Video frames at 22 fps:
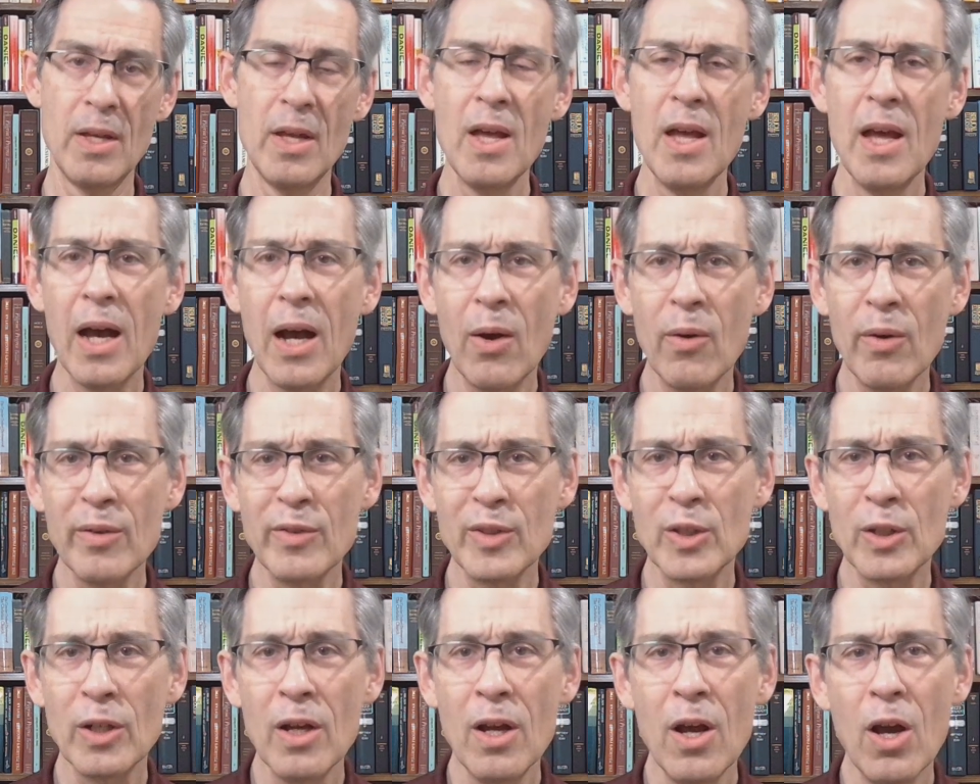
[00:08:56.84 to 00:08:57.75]

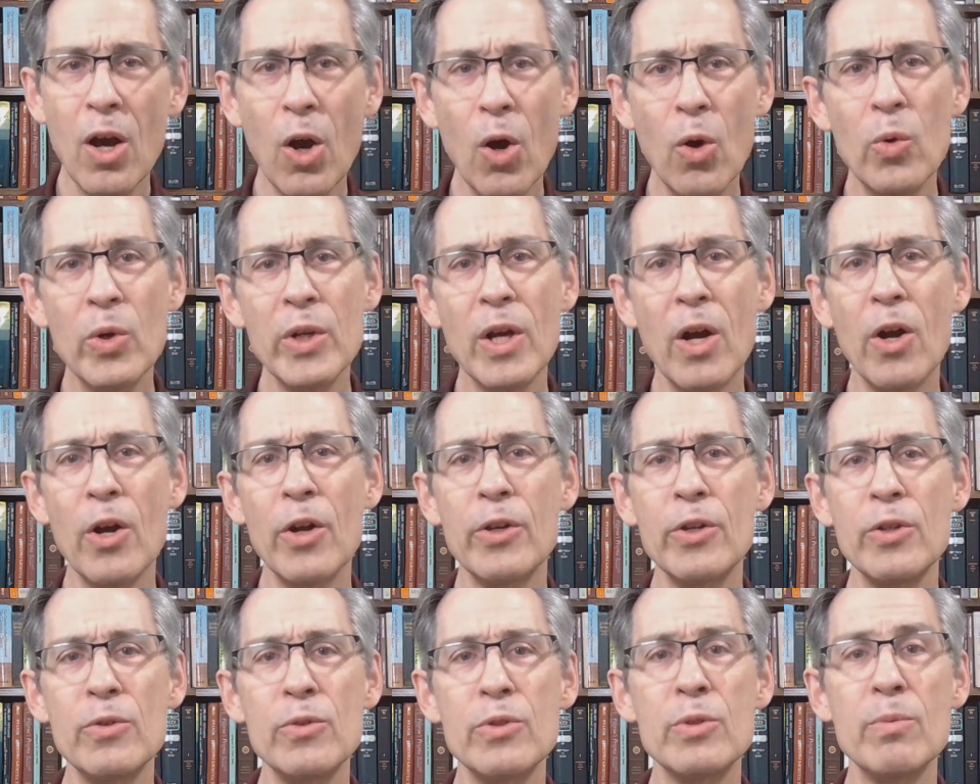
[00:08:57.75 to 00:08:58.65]
However, Owen
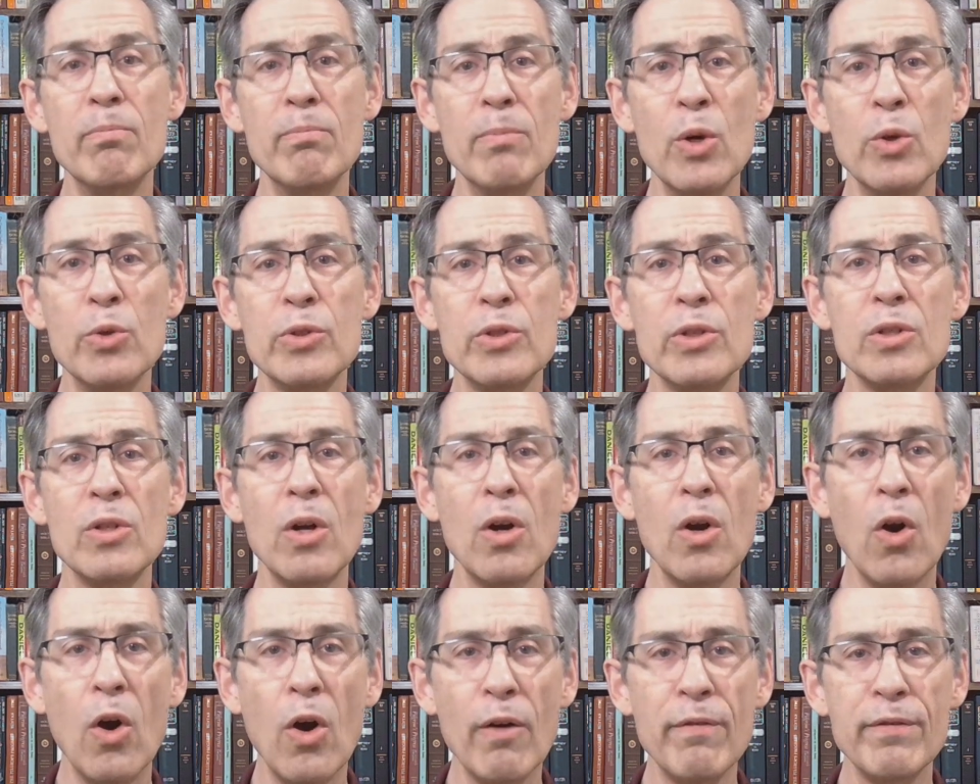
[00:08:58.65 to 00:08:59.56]
argues most
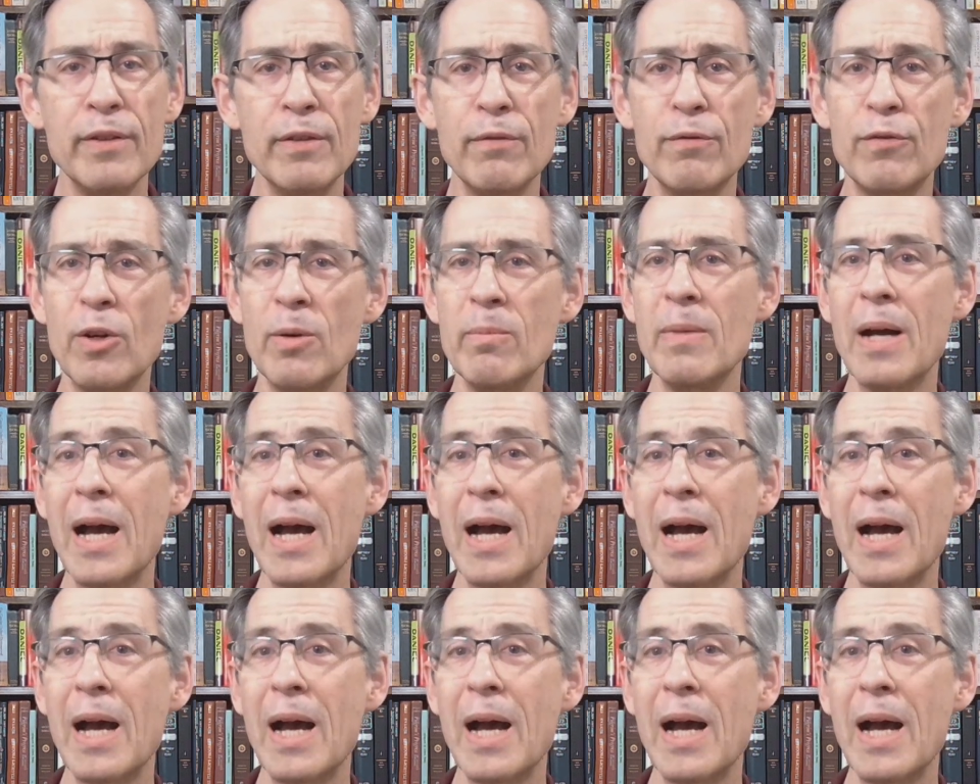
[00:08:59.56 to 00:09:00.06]
often from